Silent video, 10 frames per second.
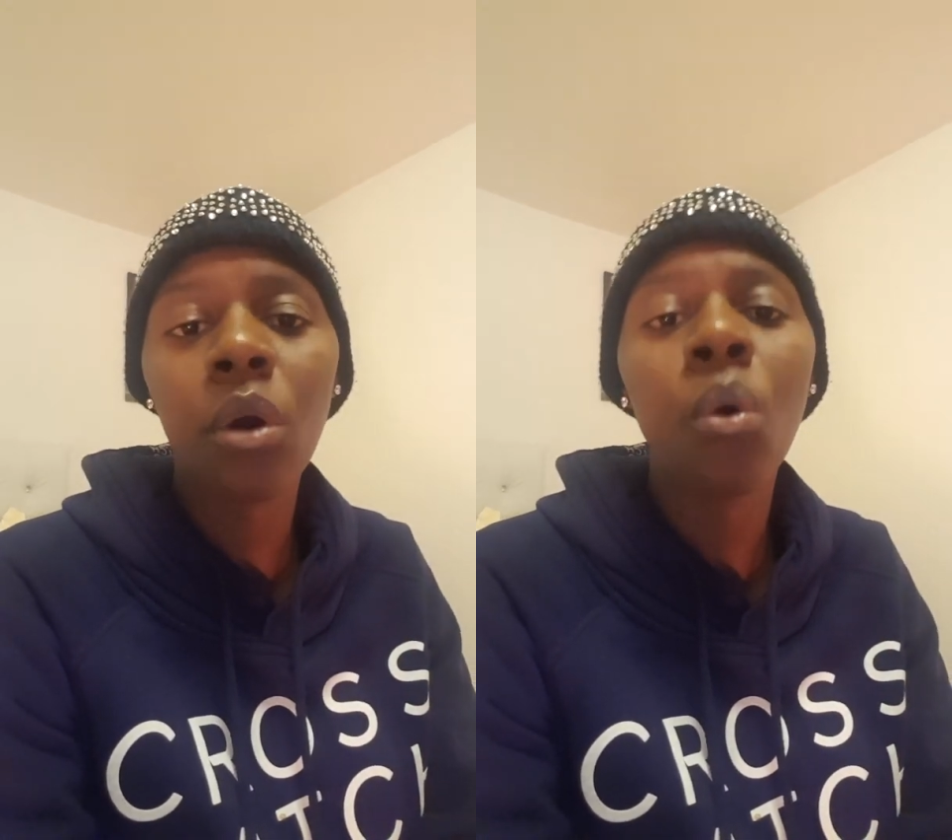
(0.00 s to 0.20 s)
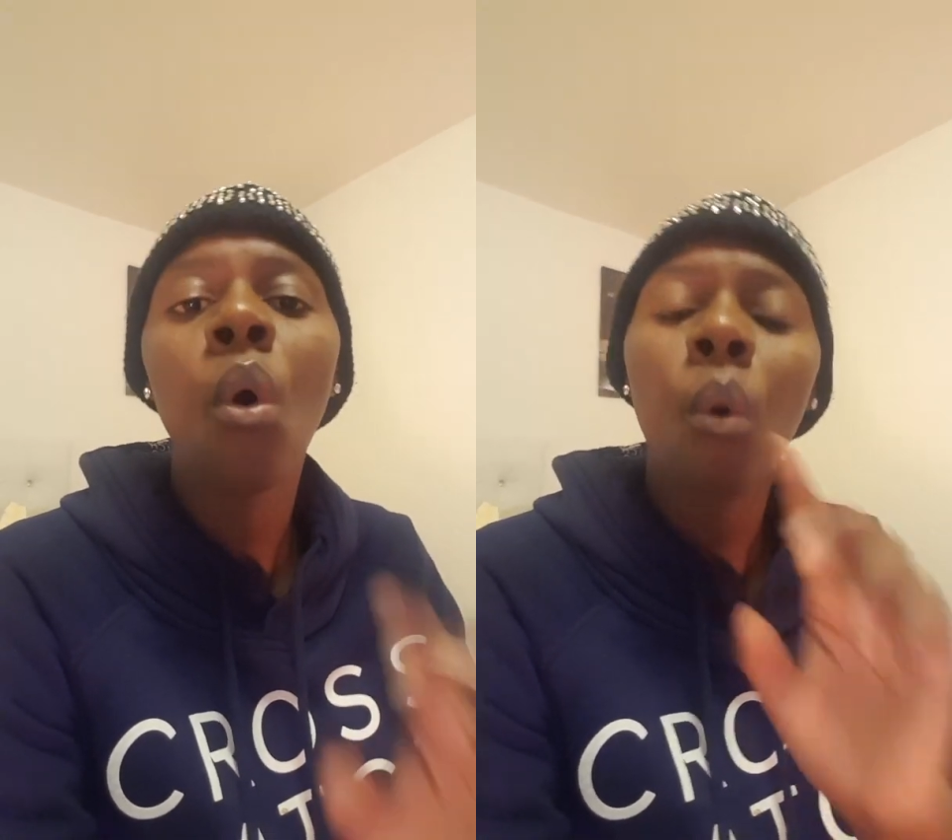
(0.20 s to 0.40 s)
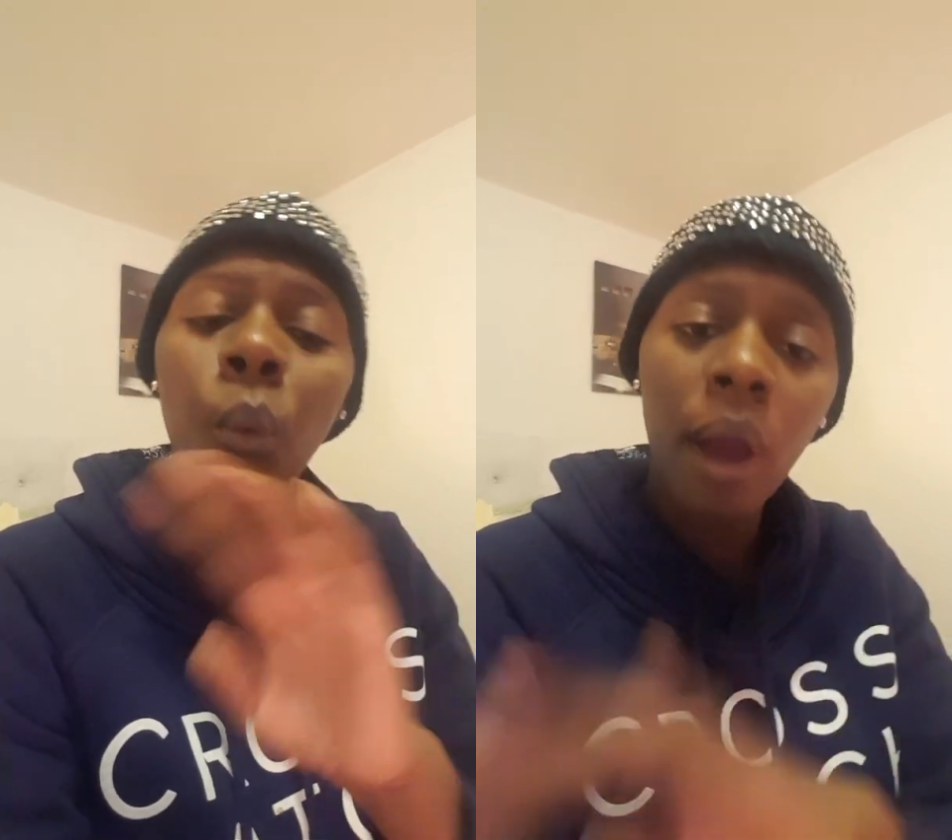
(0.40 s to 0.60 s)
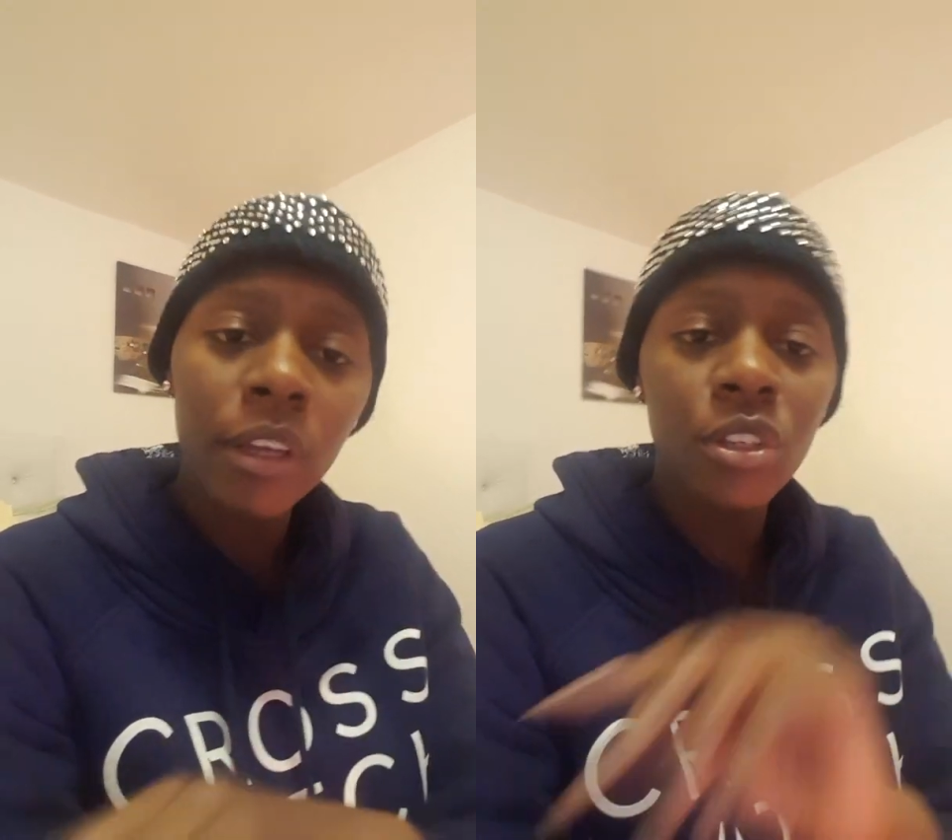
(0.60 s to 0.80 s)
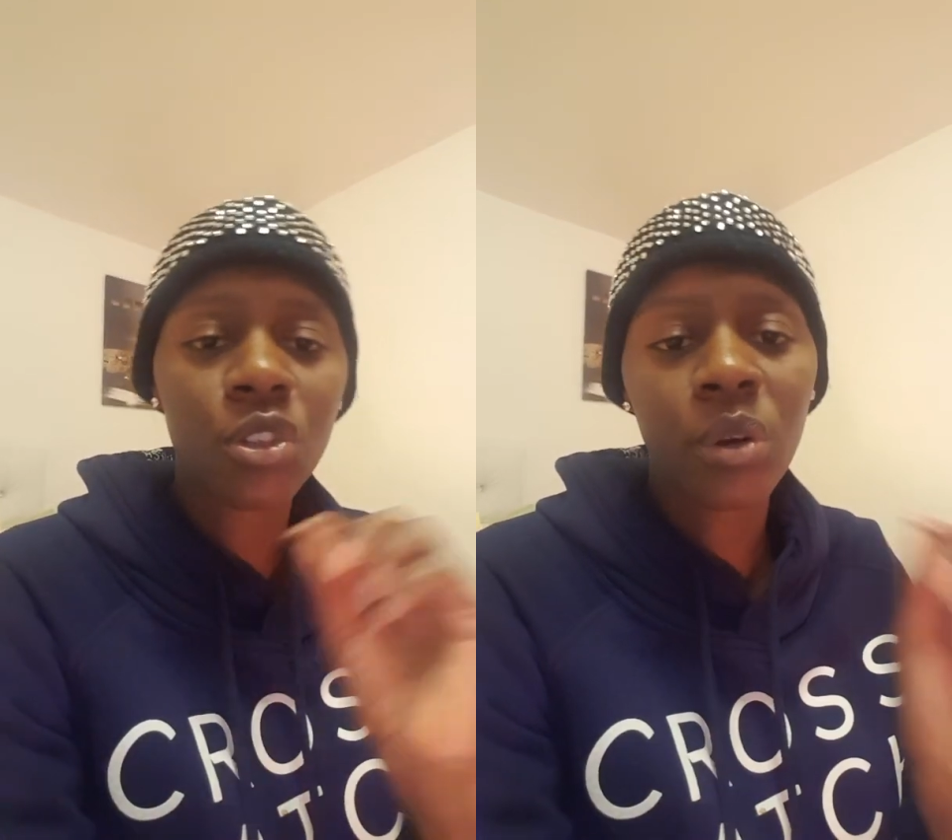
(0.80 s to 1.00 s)
oh, why
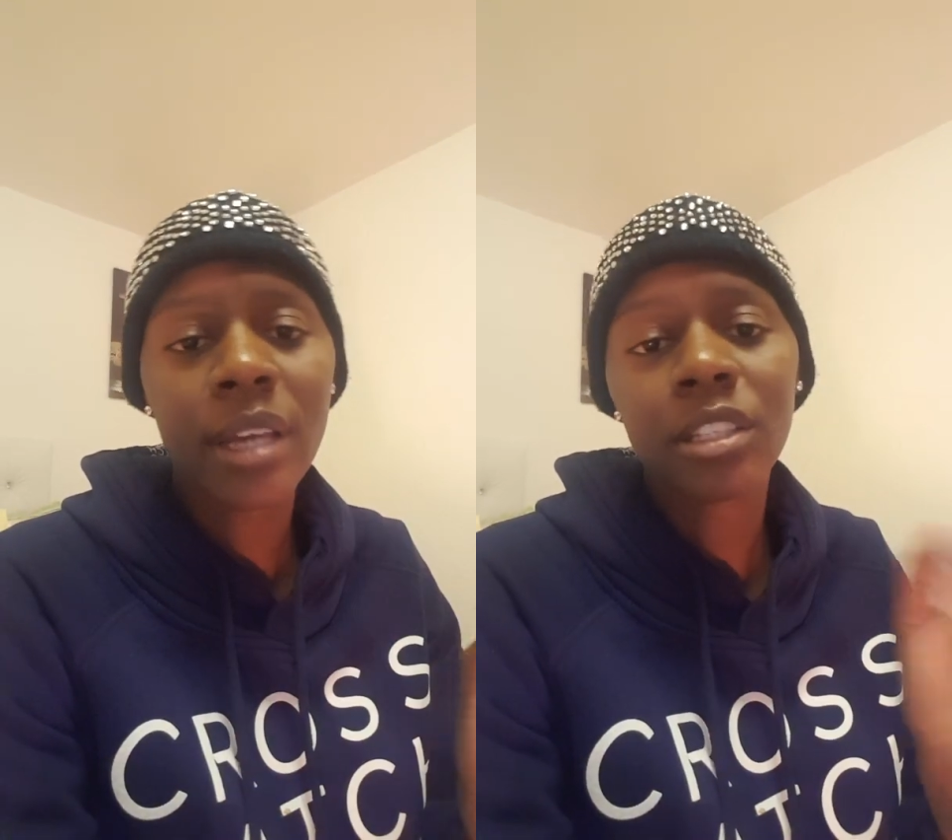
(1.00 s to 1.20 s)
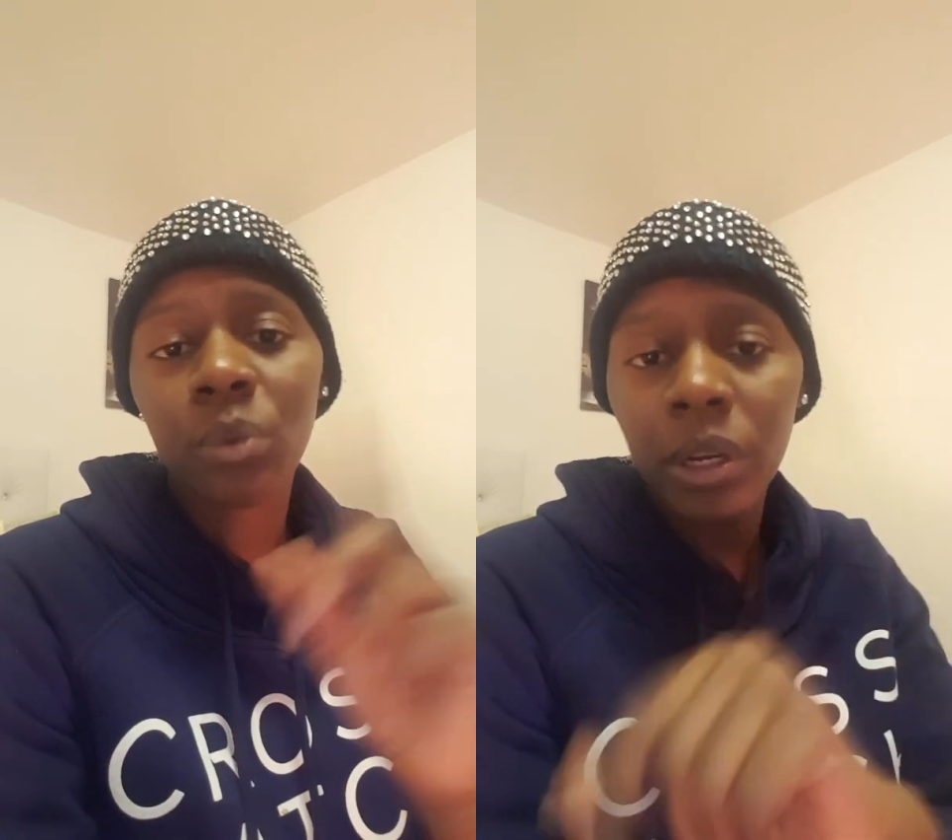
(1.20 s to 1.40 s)
don't you try this?